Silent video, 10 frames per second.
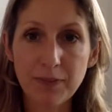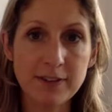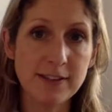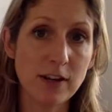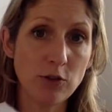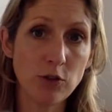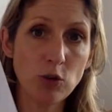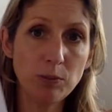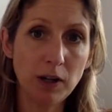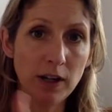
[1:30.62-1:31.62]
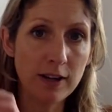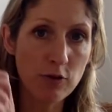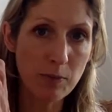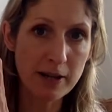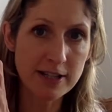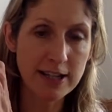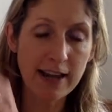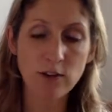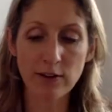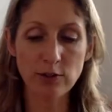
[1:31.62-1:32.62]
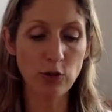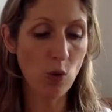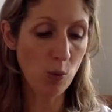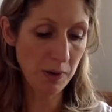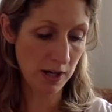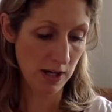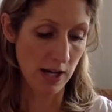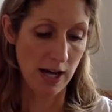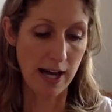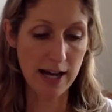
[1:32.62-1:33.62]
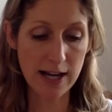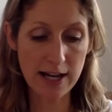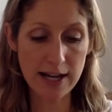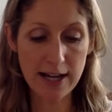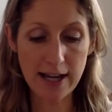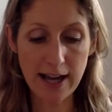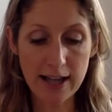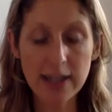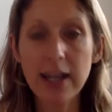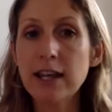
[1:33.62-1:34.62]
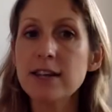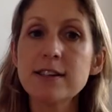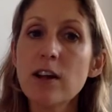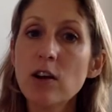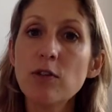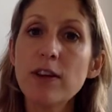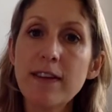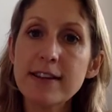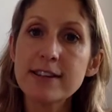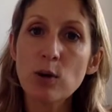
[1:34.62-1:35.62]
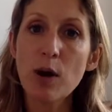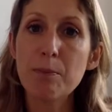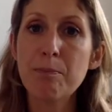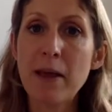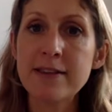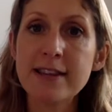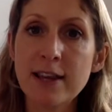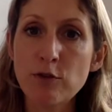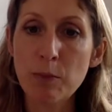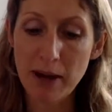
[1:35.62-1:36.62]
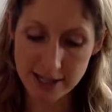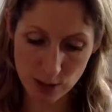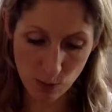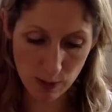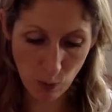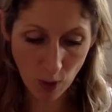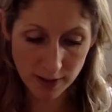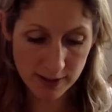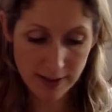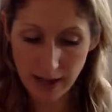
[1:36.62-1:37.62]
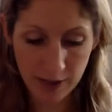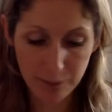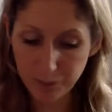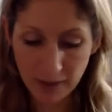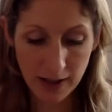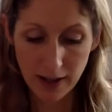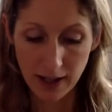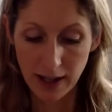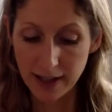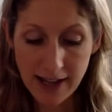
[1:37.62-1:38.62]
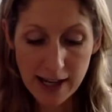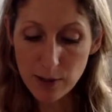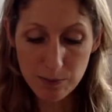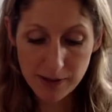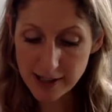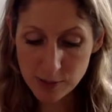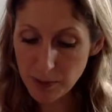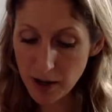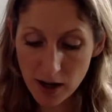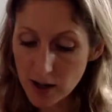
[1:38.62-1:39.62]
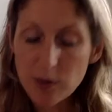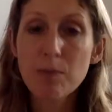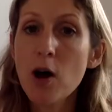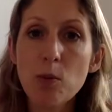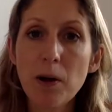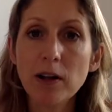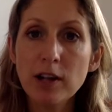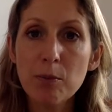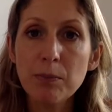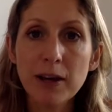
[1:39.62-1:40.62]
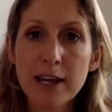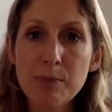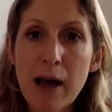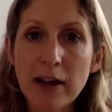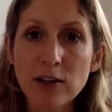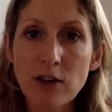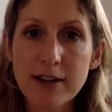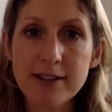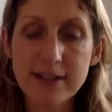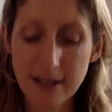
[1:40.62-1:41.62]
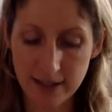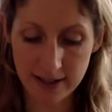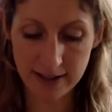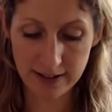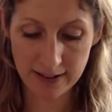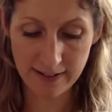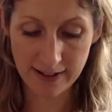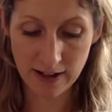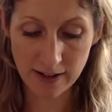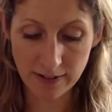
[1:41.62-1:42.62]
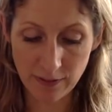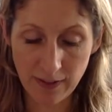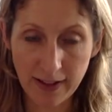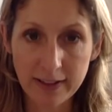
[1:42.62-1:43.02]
This is our form, our information gathering form. And at the start of it, that's quite basic information. We want a name, date of birth, mobile number, email address, that kind of thing.